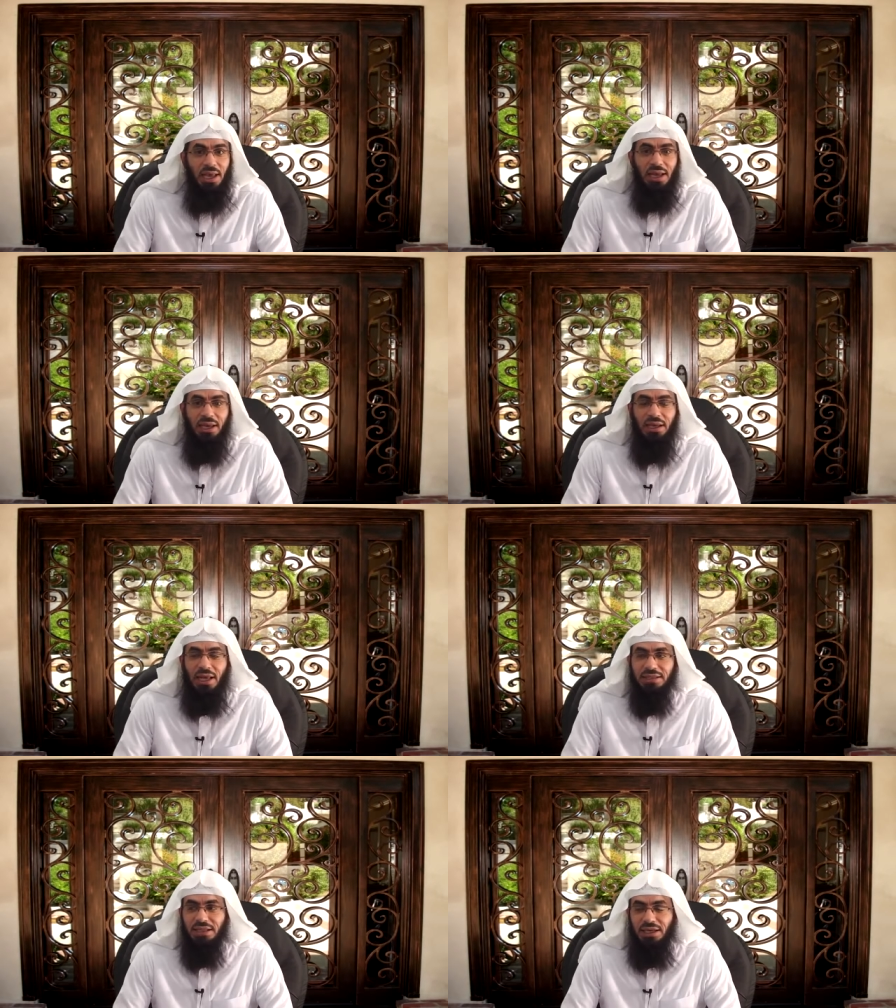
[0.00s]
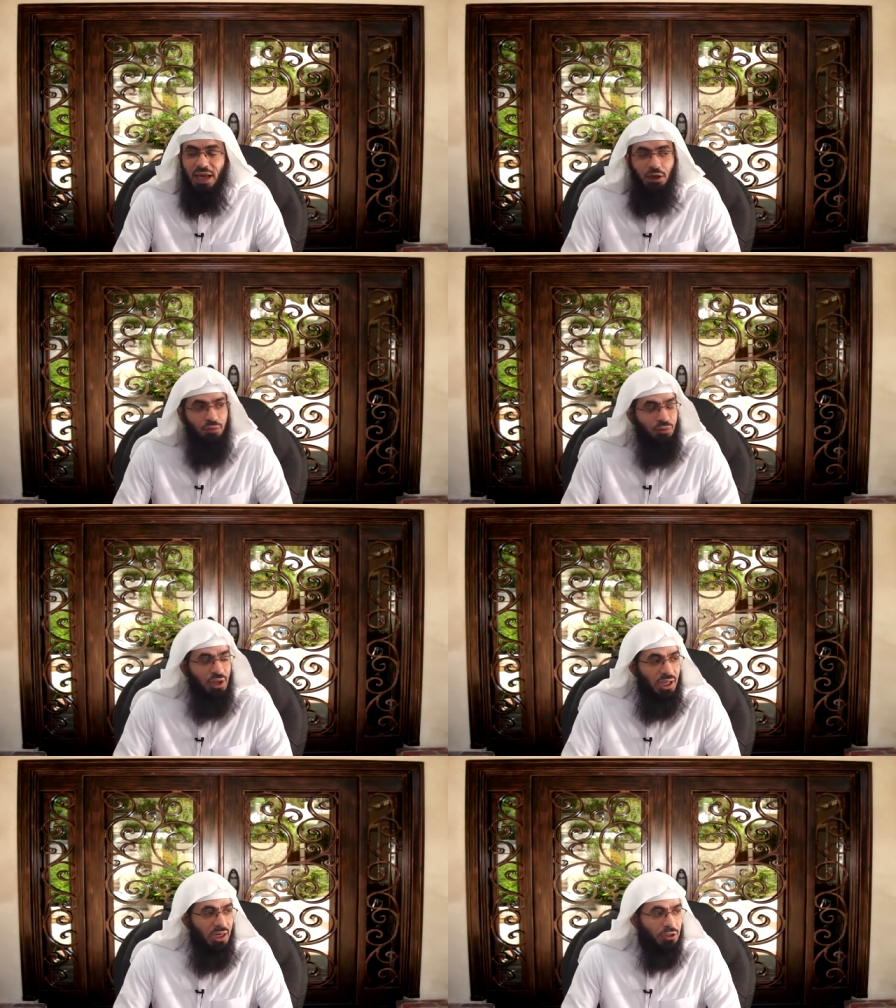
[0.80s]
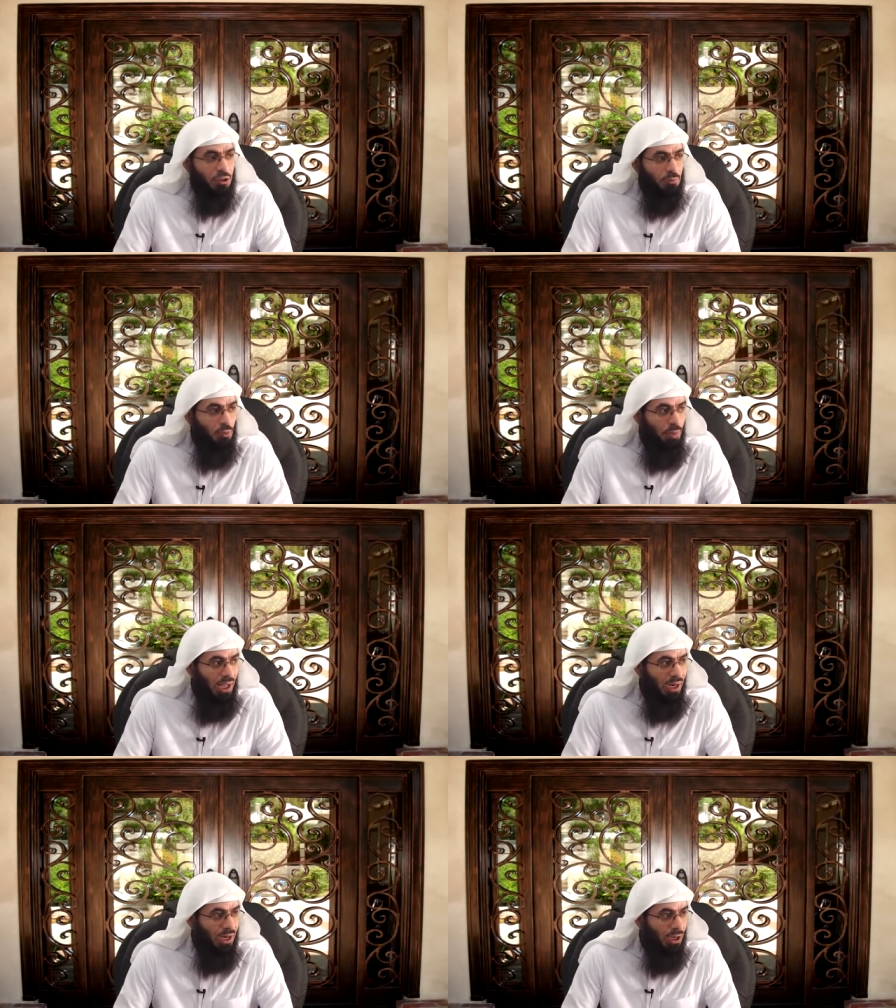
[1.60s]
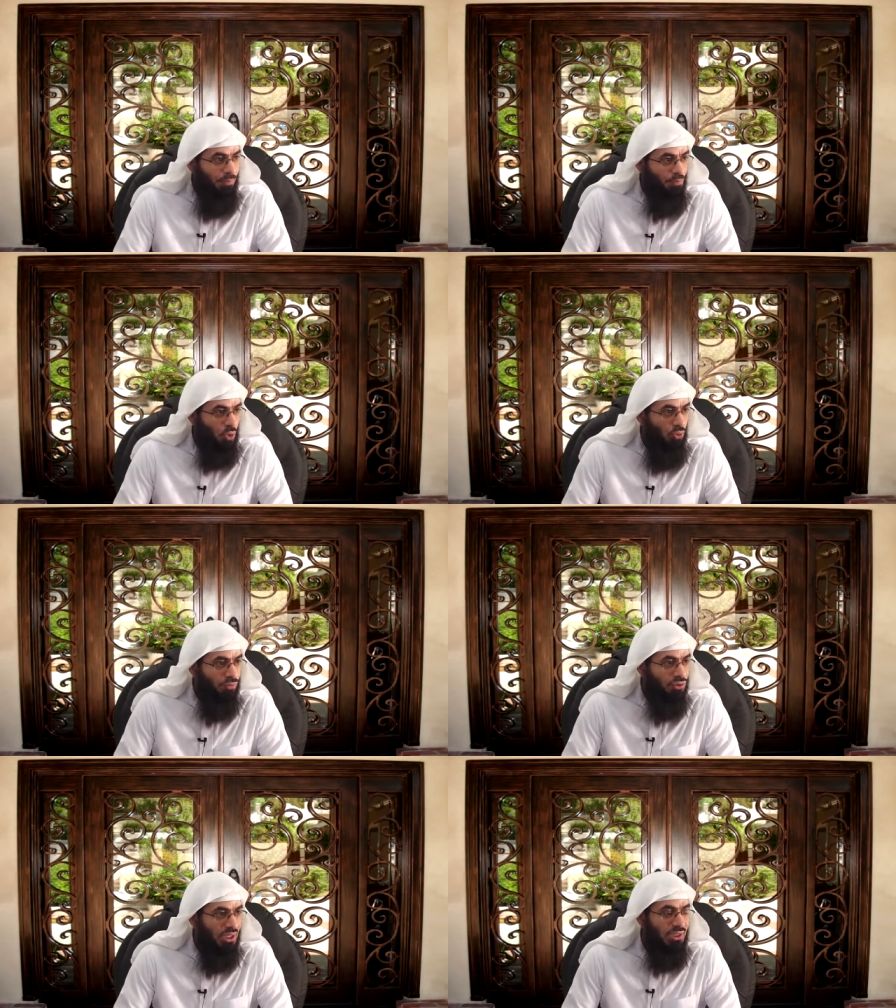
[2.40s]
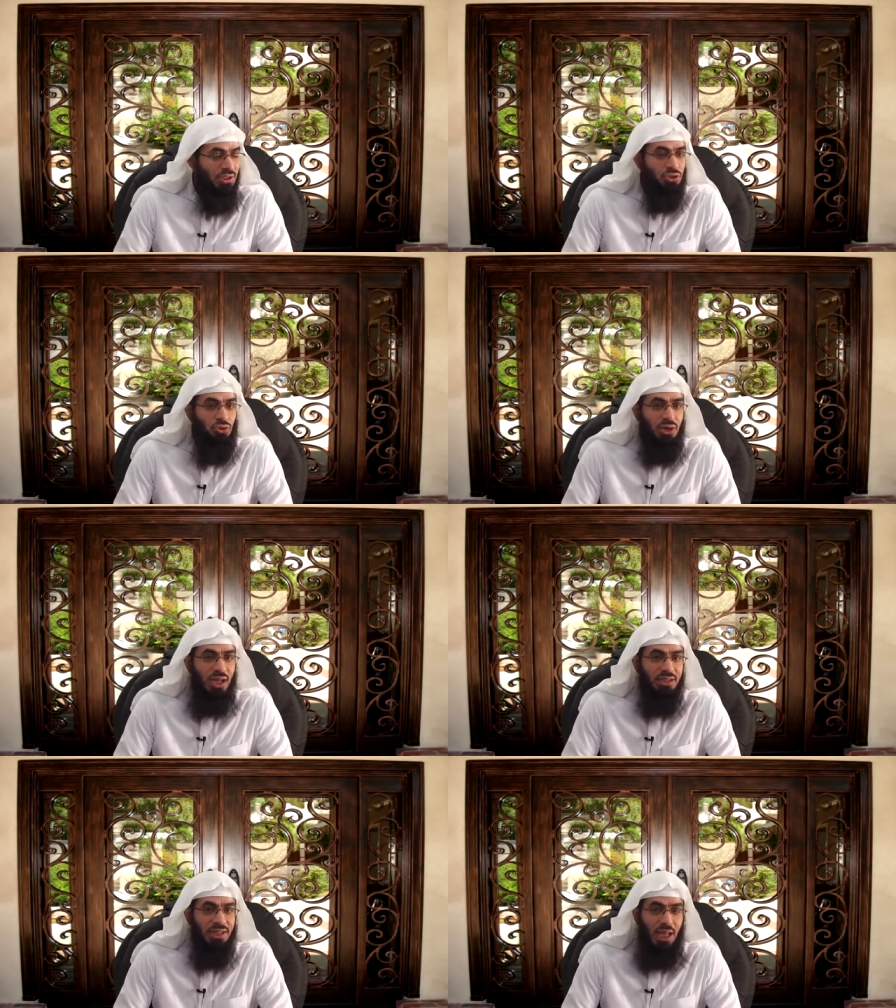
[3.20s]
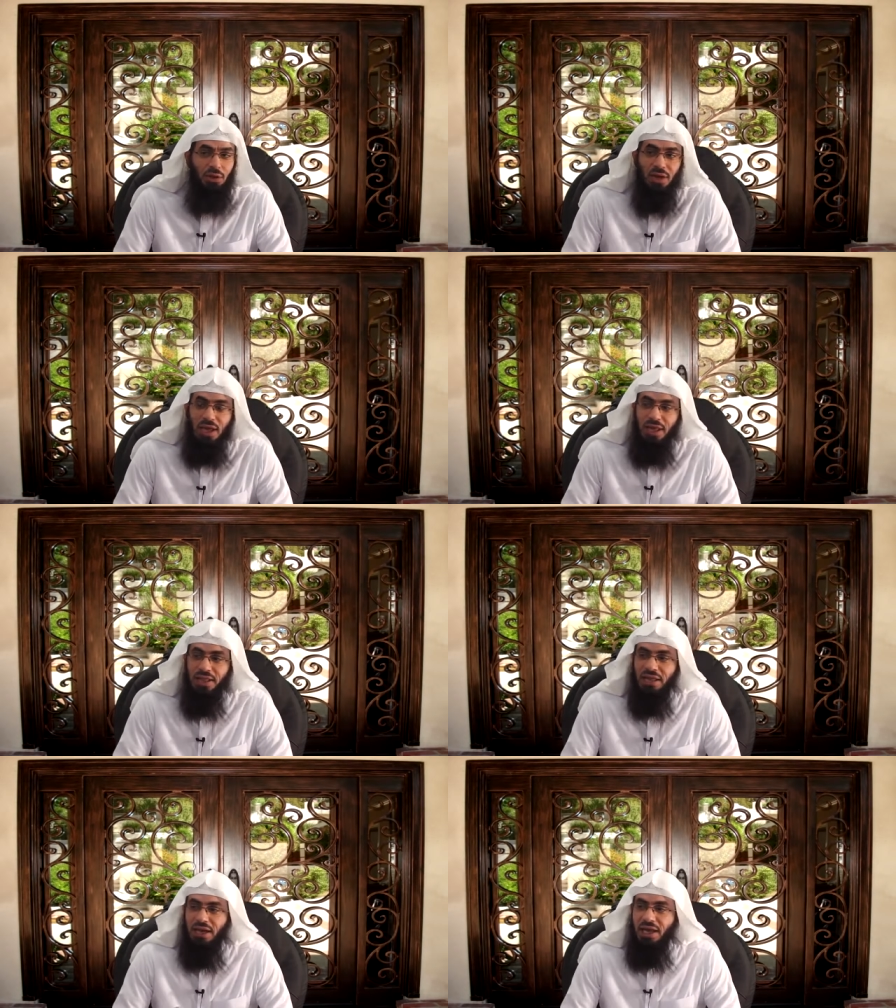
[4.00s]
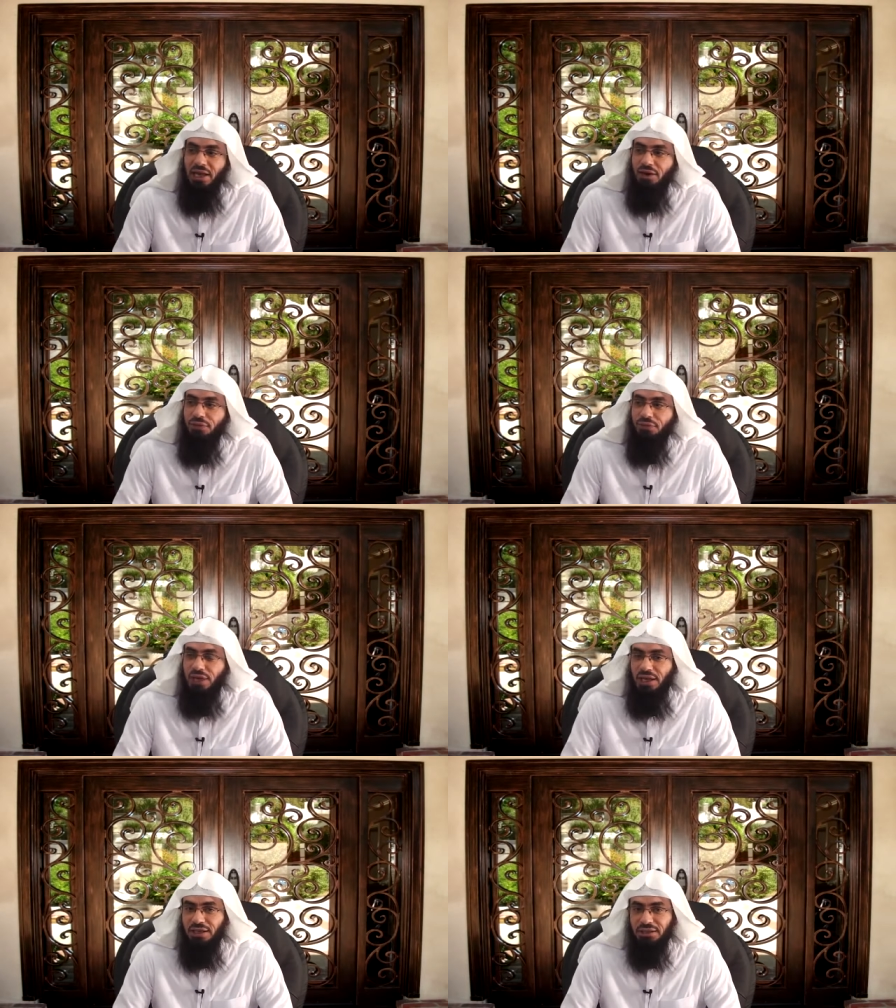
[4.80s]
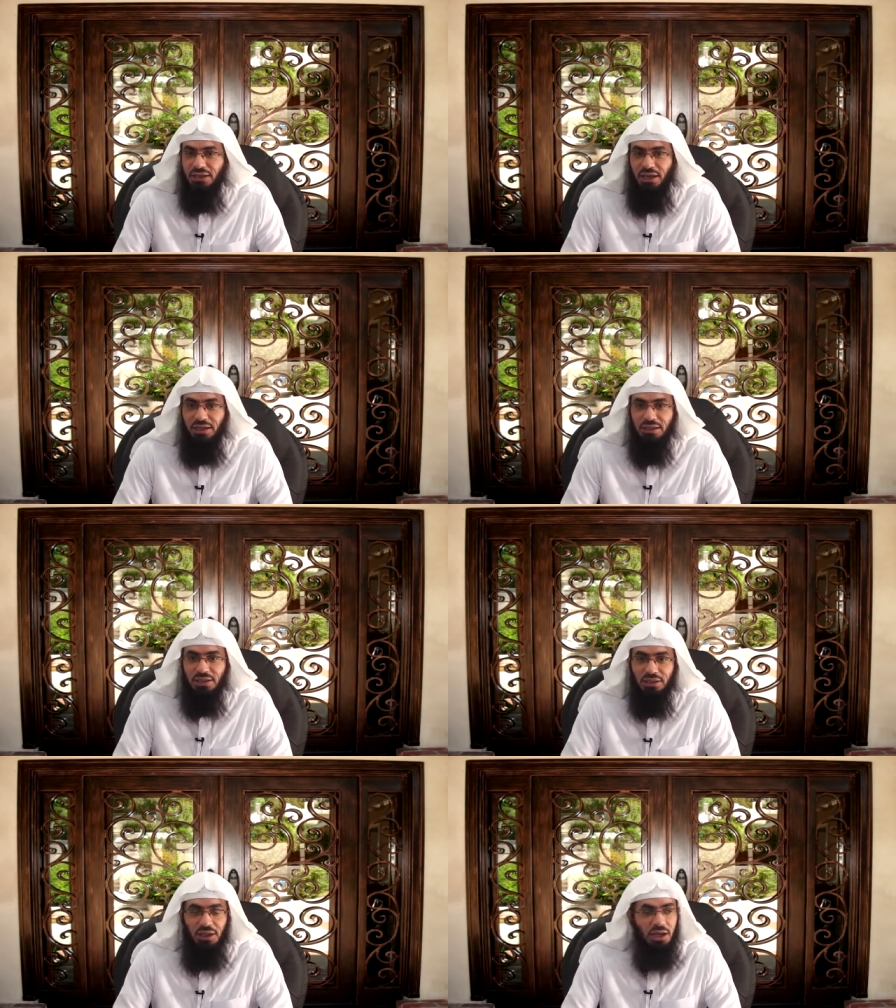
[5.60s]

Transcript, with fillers: Inna anzalnahu fi laylatin mubarakah We've sent this Quran down in the night of Laylatul Qadr